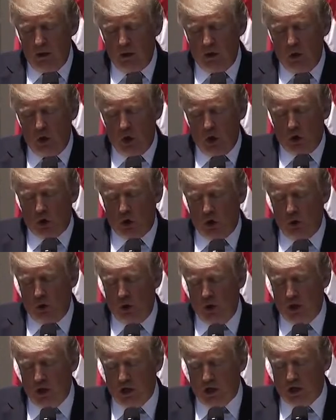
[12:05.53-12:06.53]
The North
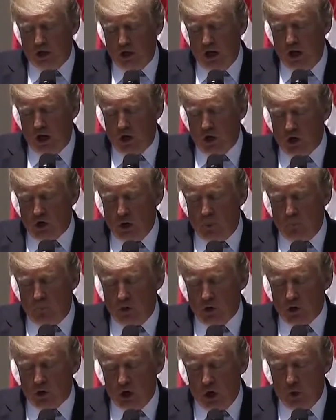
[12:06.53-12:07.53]
Korean dictatorship
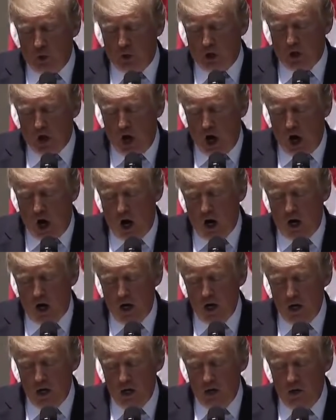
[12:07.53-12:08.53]
has no
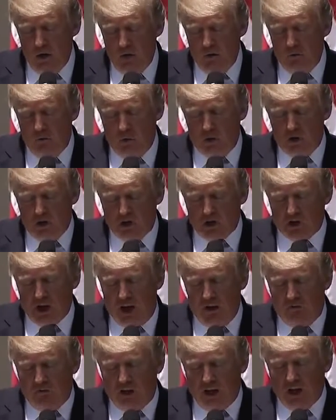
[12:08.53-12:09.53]
regard for the
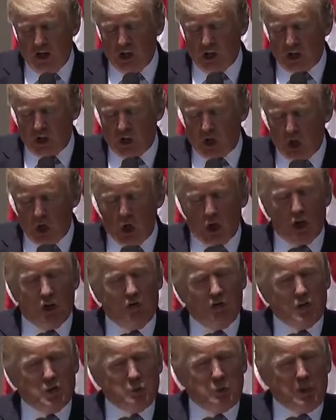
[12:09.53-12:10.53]
safety and
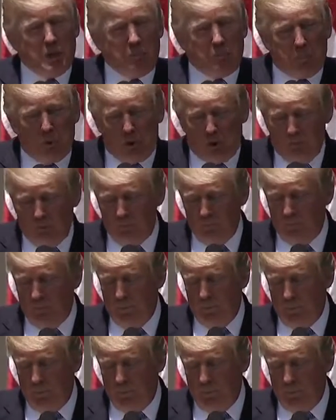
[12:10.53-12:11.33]
security of its people